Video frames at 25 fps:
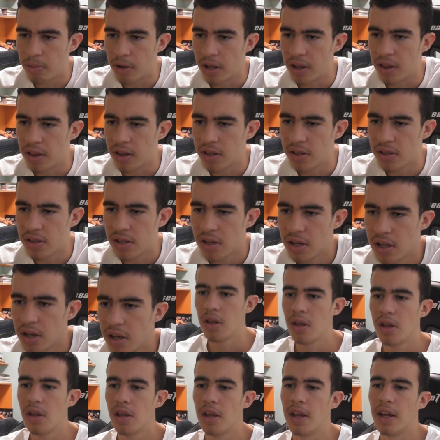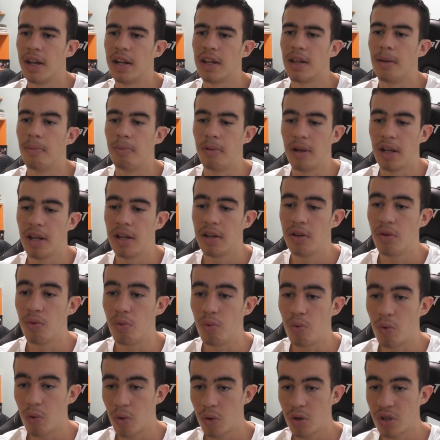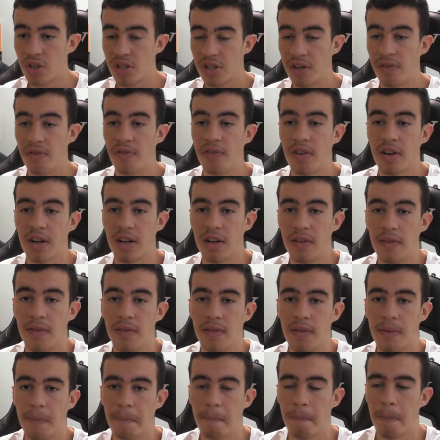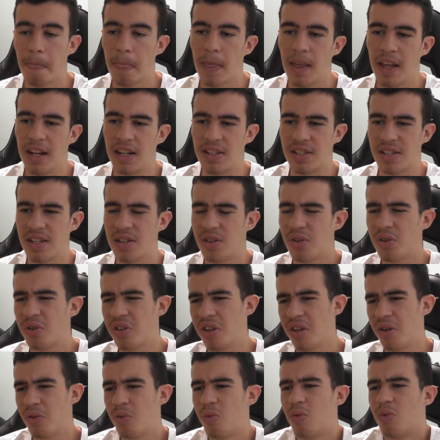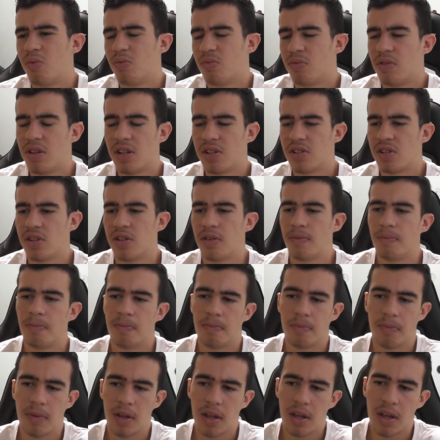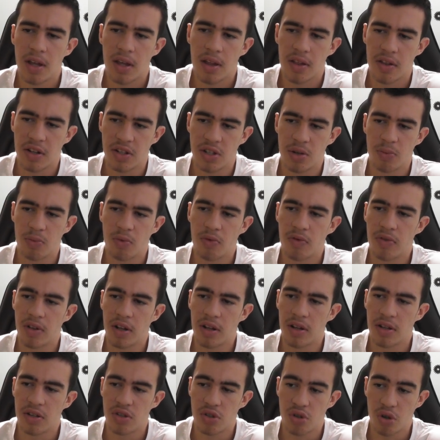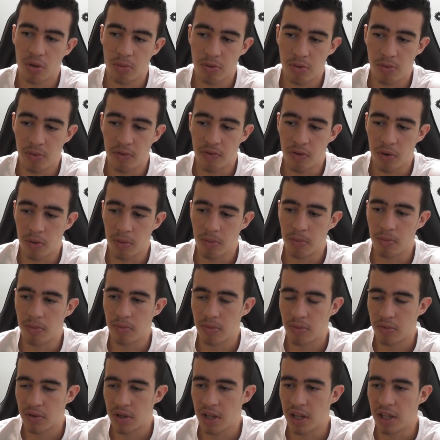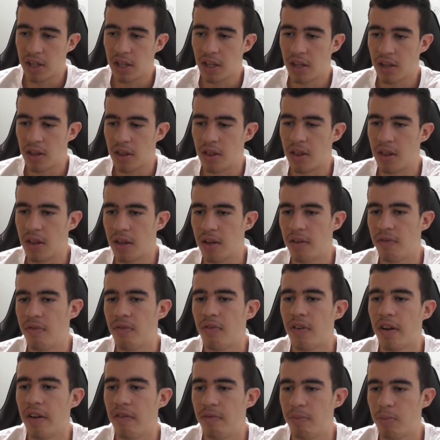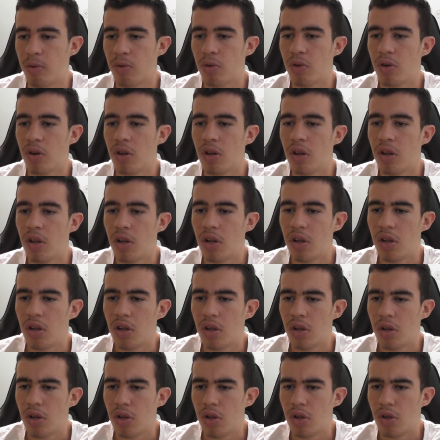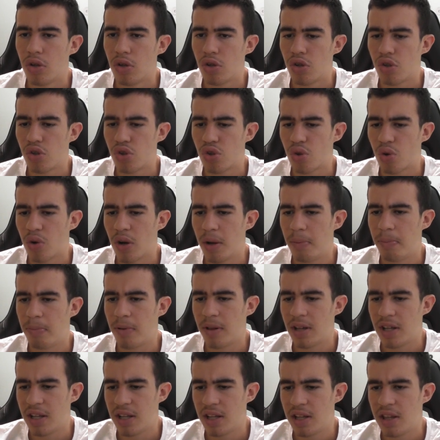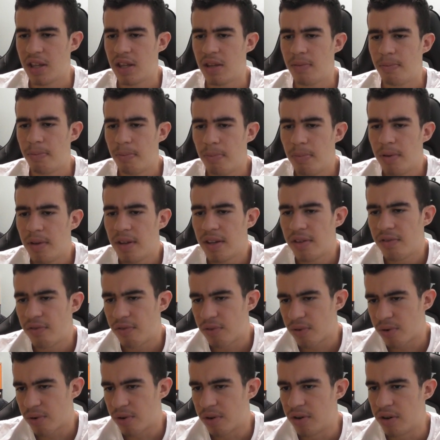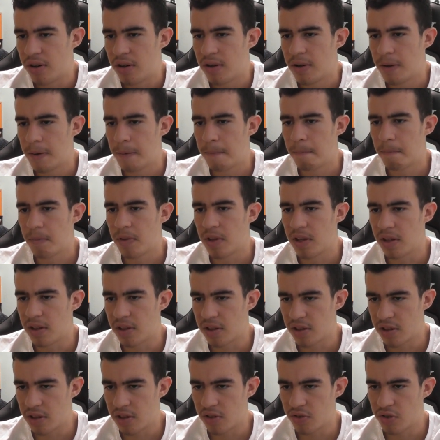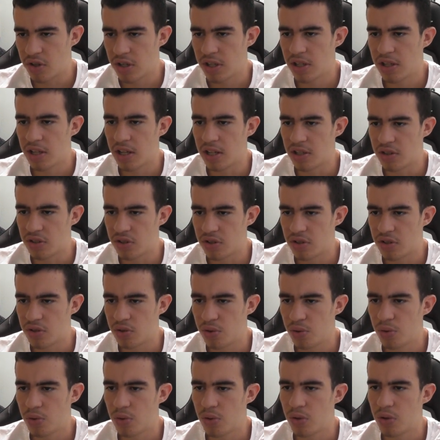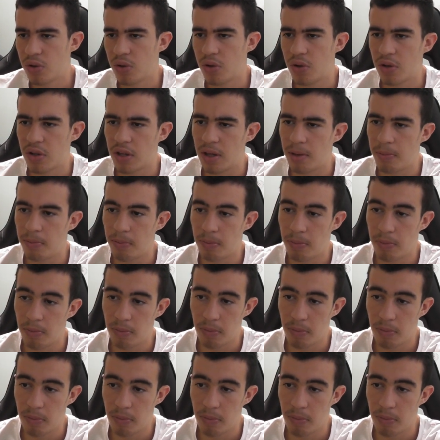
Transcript: this, and he played rook c5, and I said, okay, that's a move that stops me from taking the f5 pawn. So I played b4. He traded, I took, he